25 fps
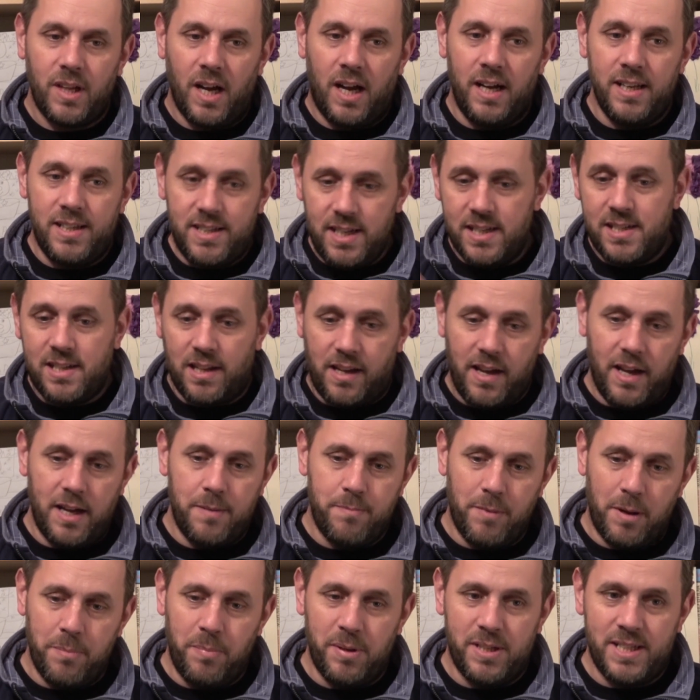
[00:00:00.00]
I
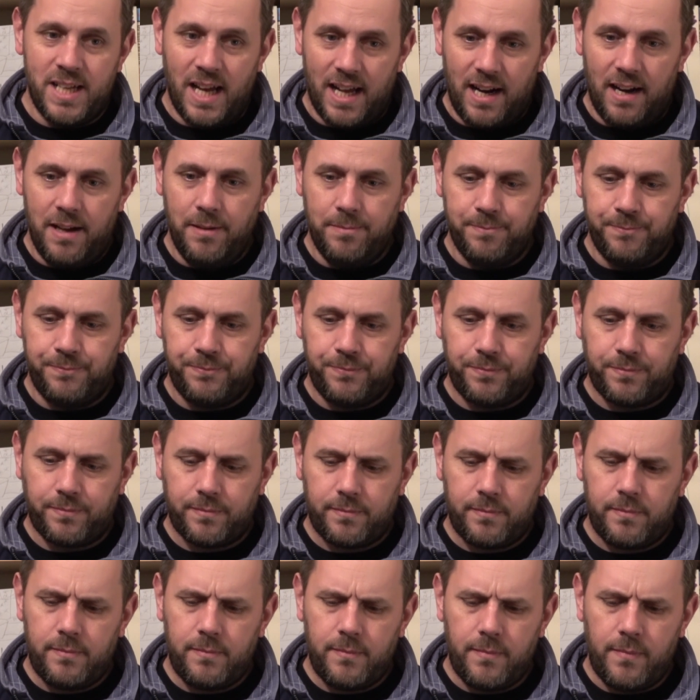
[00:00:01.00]
dislocated my patella.
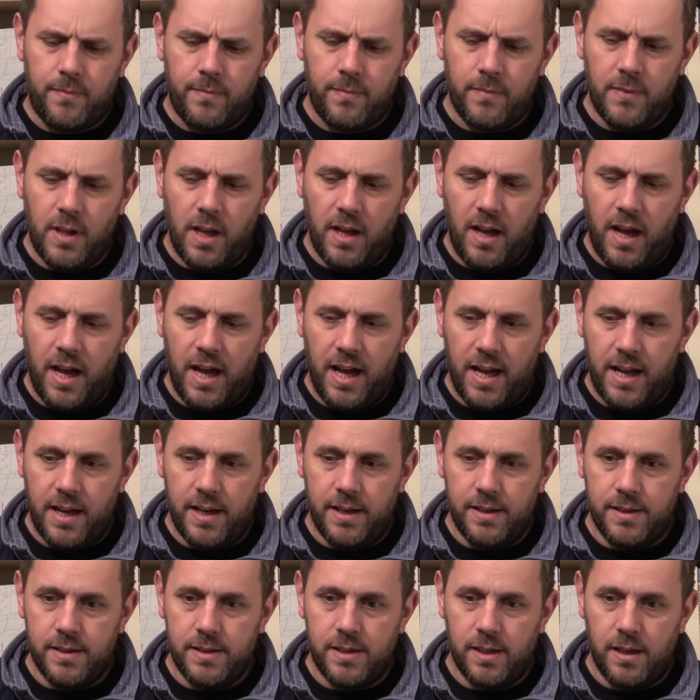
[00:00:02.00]

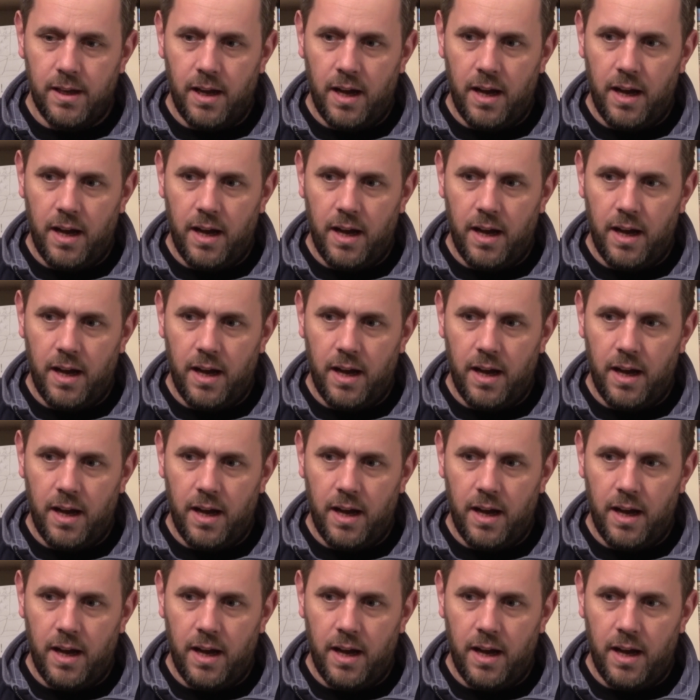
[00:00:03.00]
And